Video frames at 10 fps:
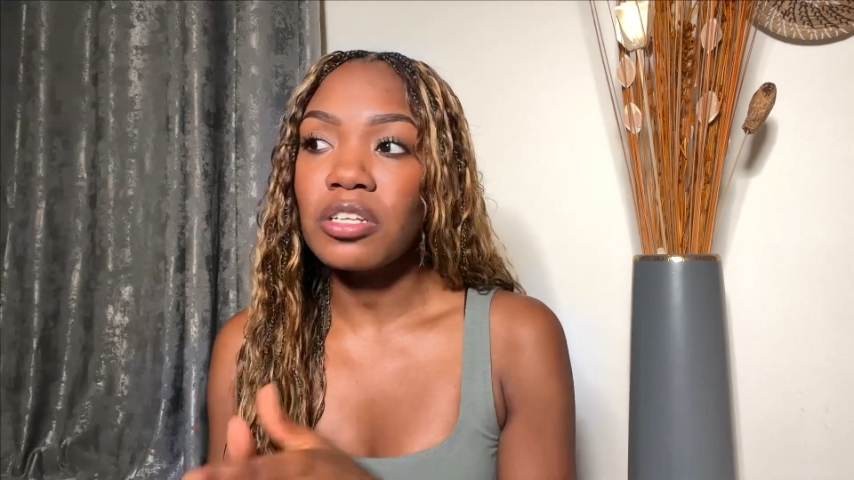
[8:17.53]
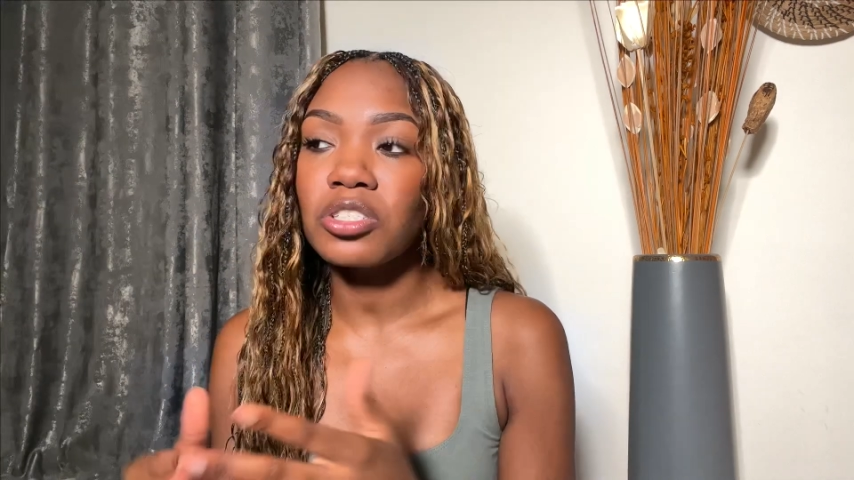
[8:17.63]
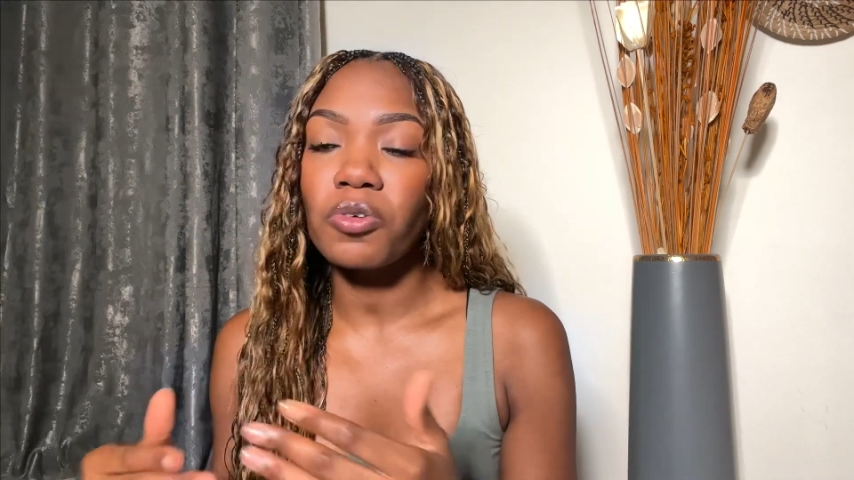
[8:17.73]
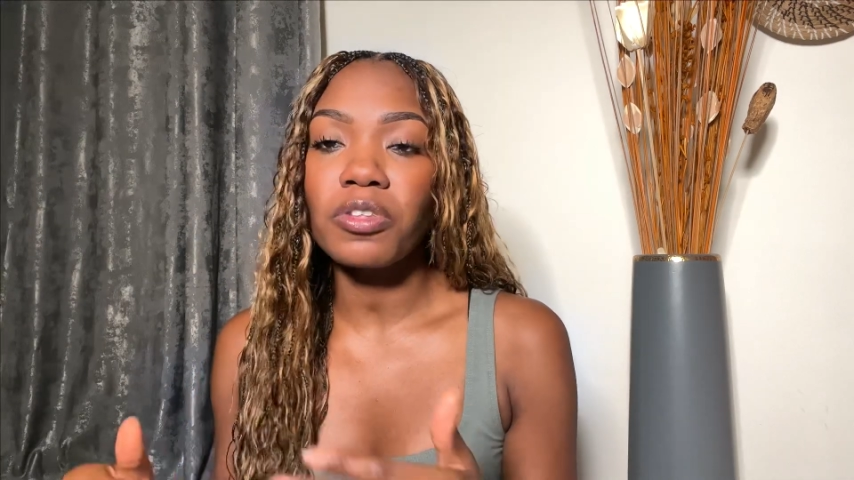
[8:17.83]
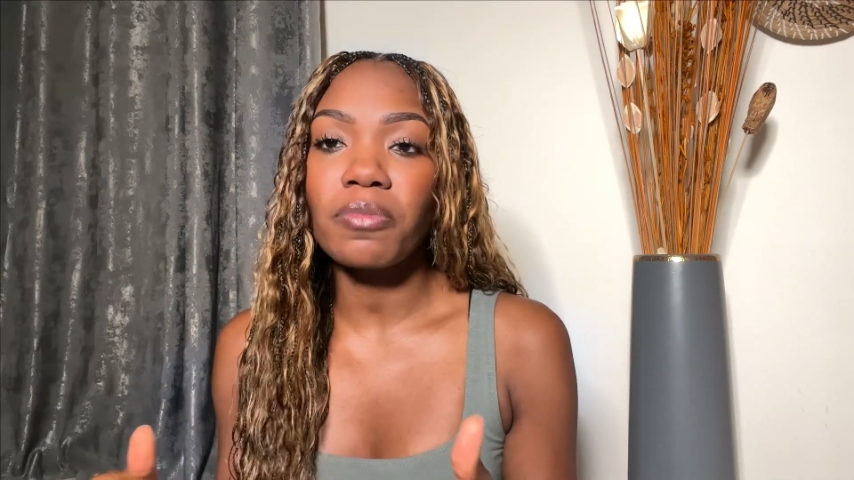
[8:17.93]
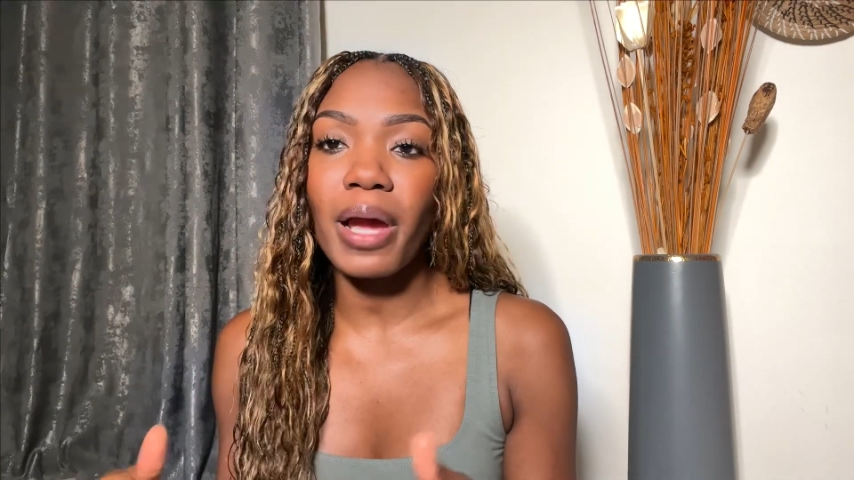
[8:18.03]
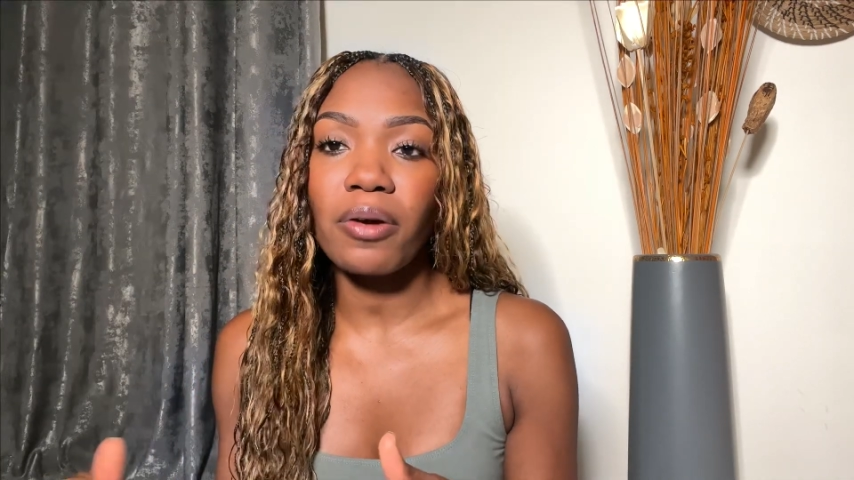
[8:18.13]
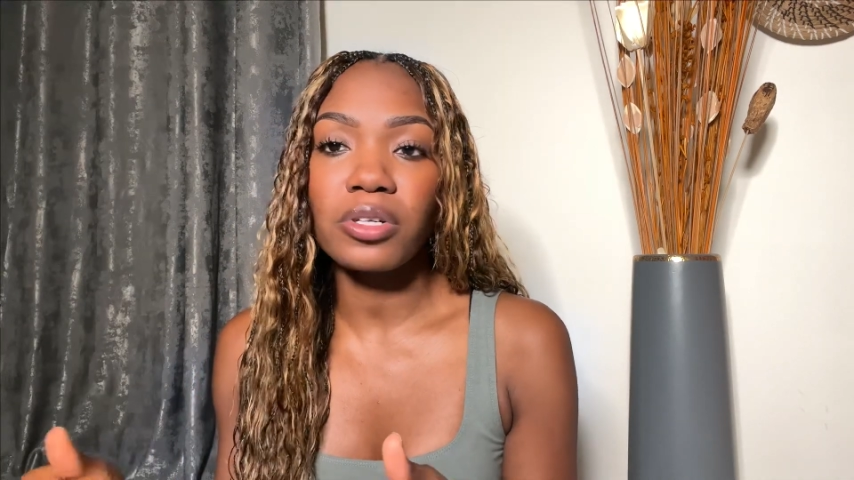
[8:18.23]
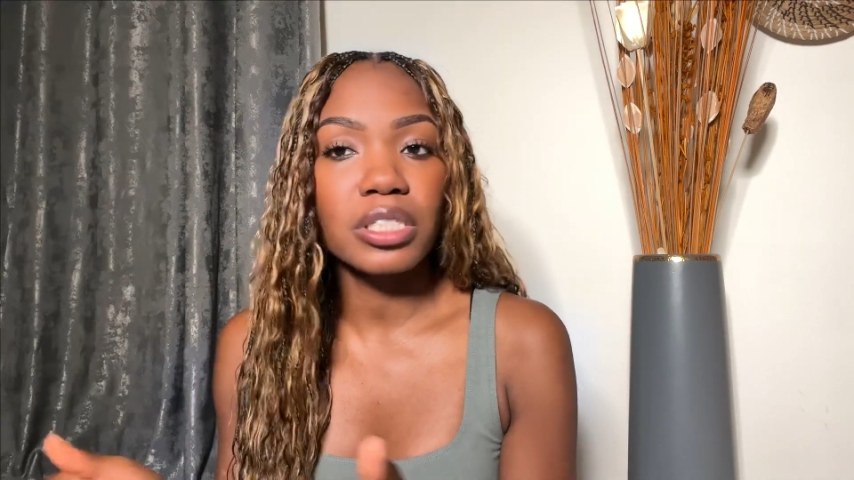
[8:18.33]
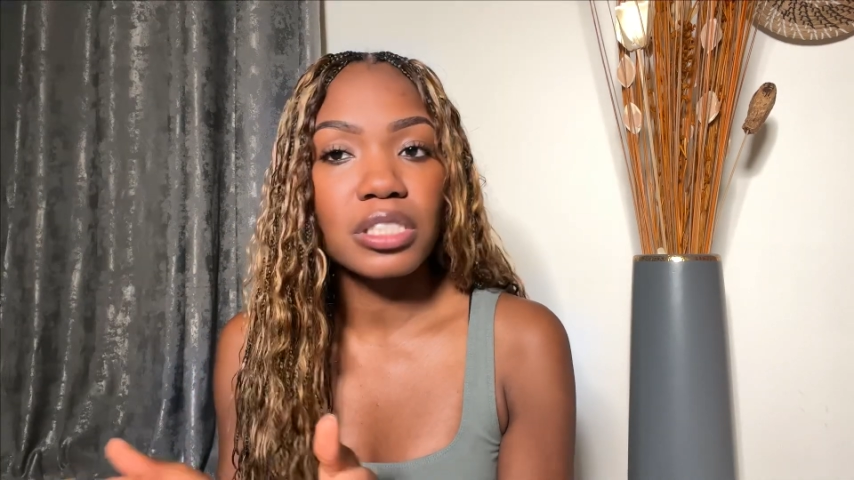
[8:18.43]
So with the
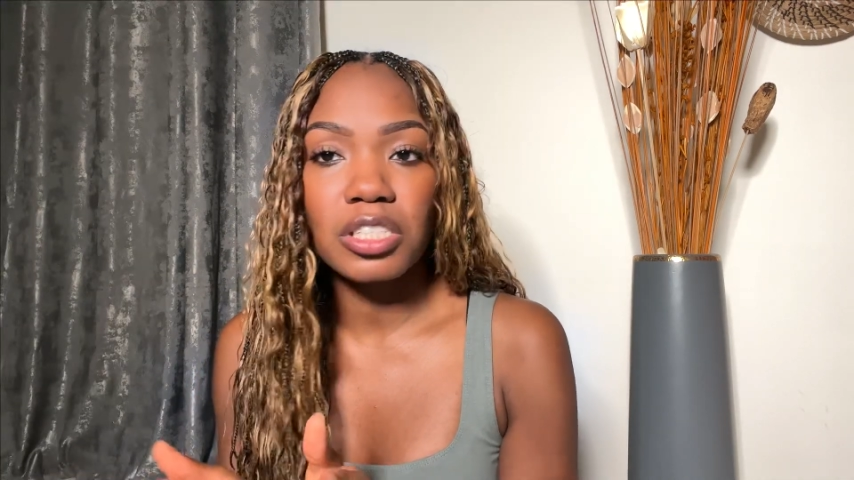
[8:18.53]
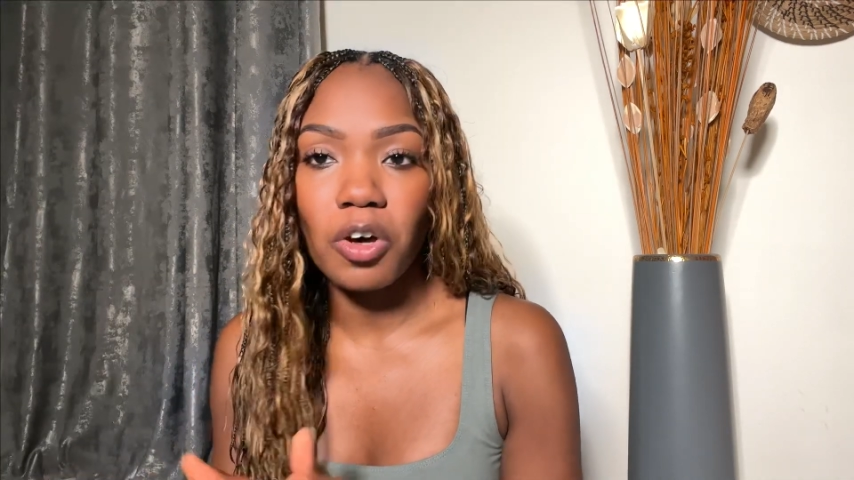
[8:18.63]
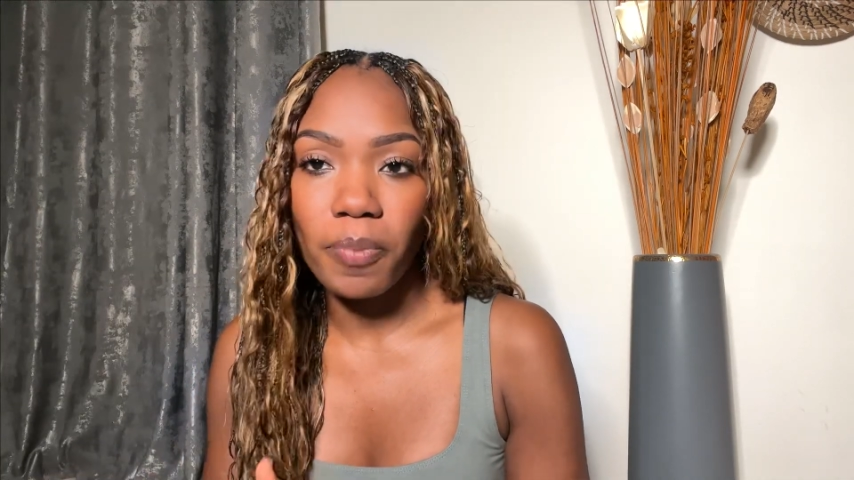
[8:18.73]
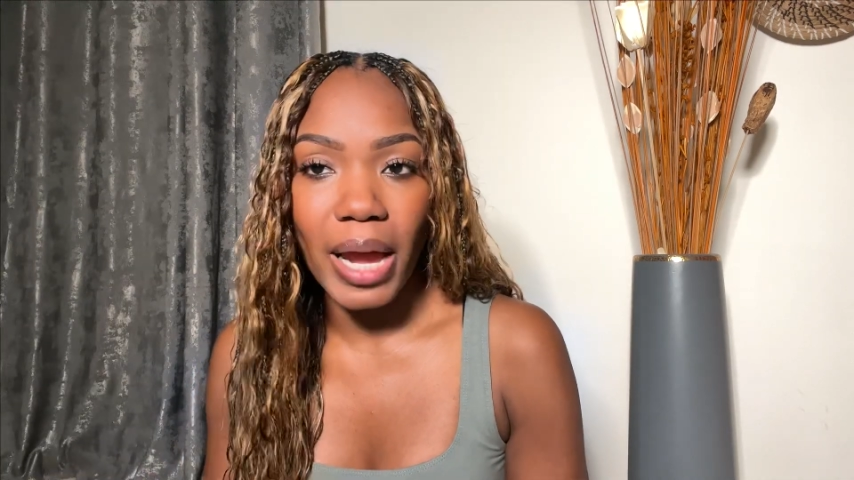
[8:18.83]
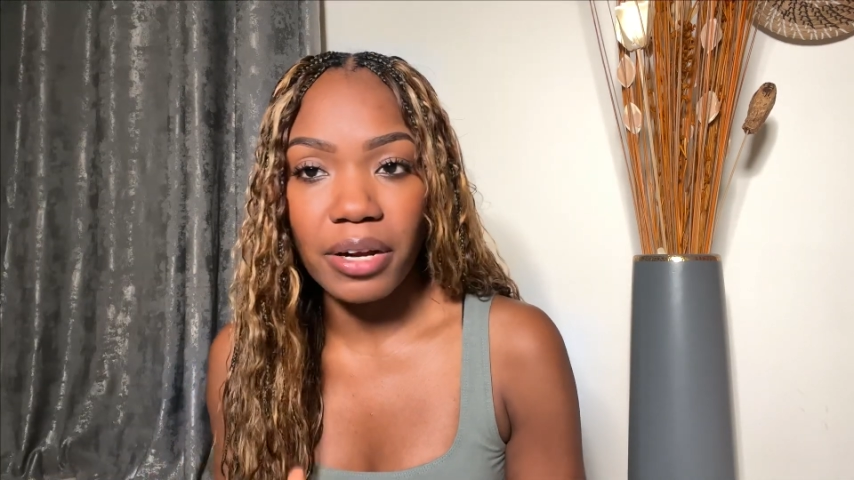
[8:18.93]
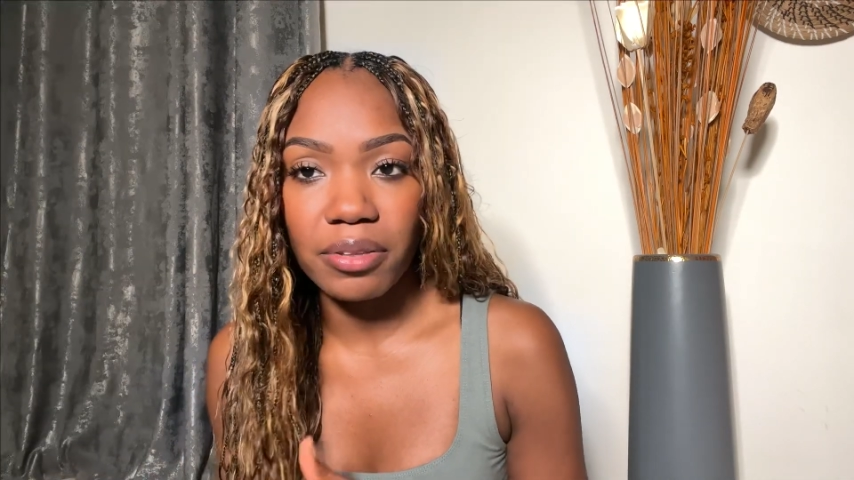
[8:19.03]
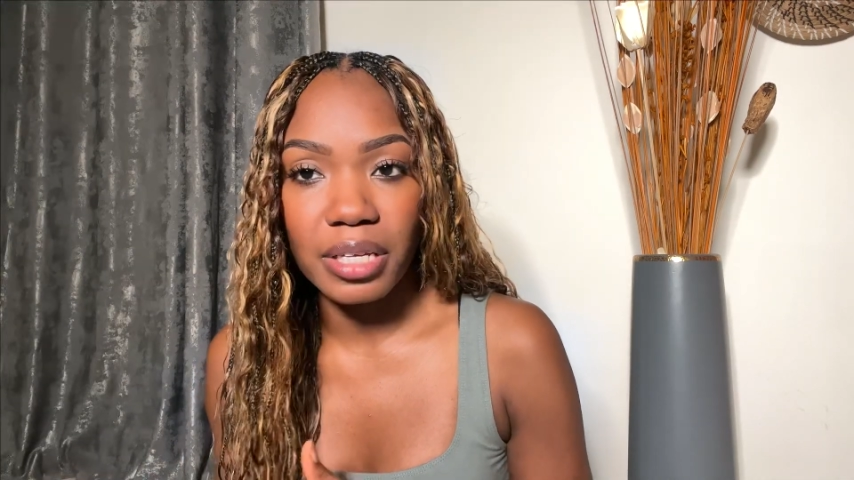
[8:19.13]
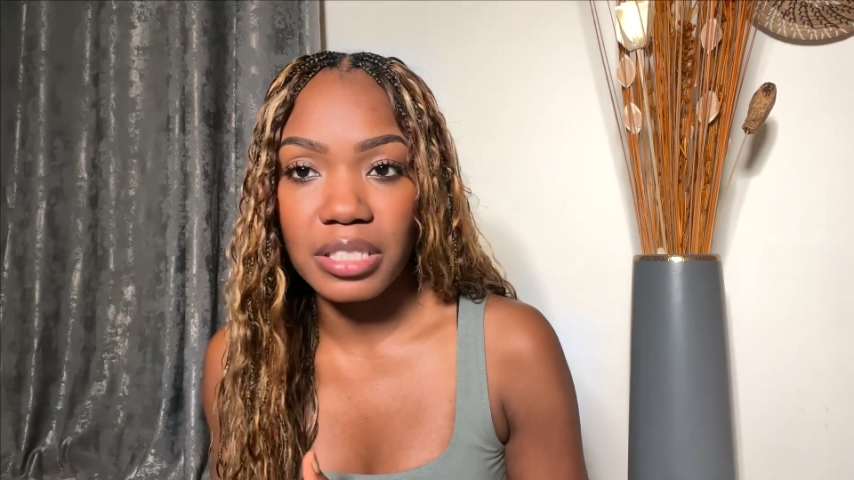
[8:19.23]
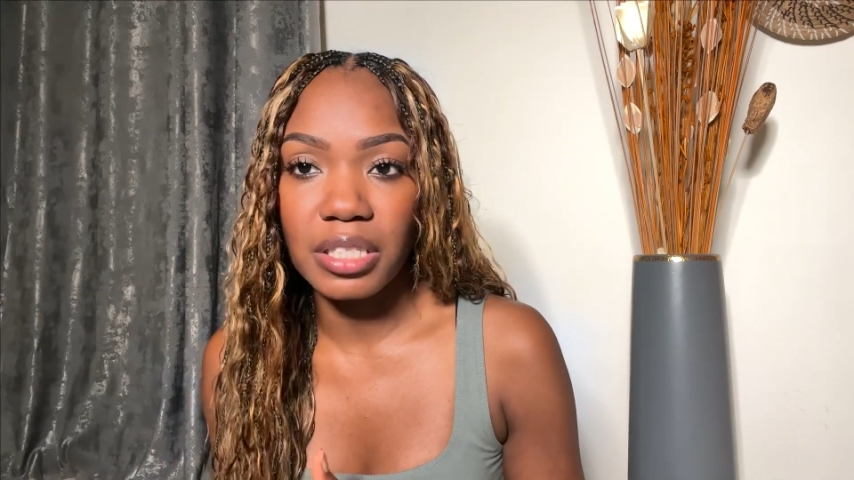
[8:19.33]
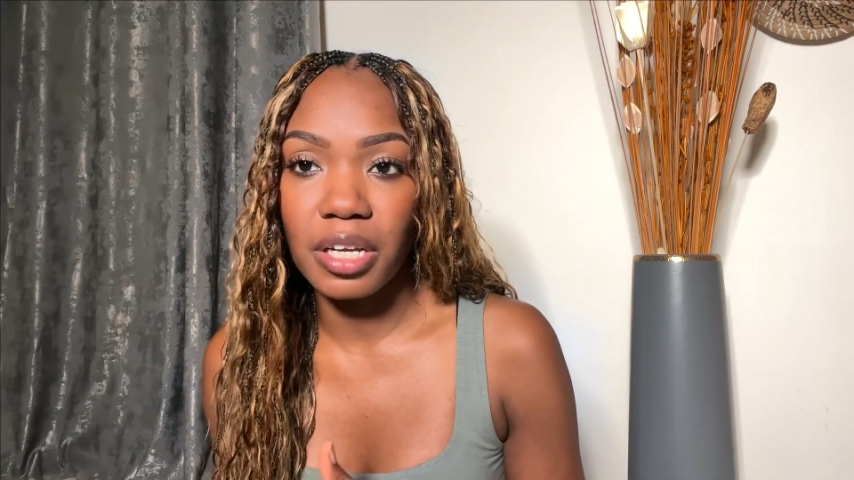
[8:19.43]
barrel, you can still pack your
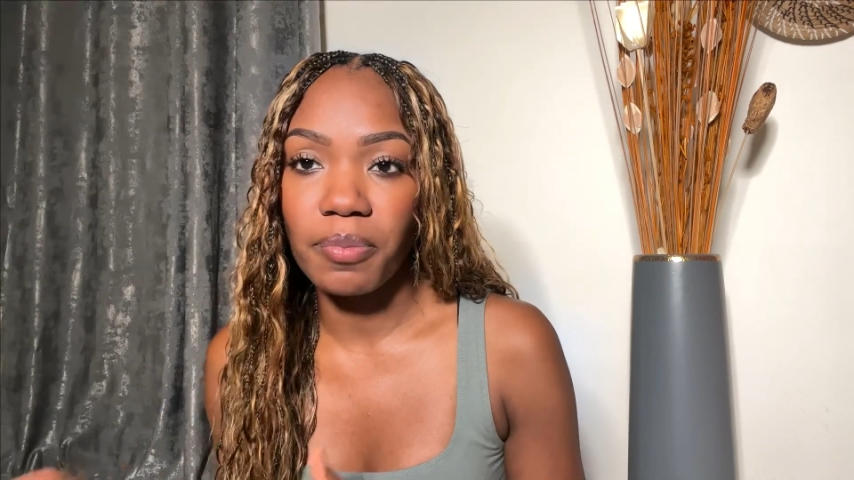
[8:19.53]
things in there,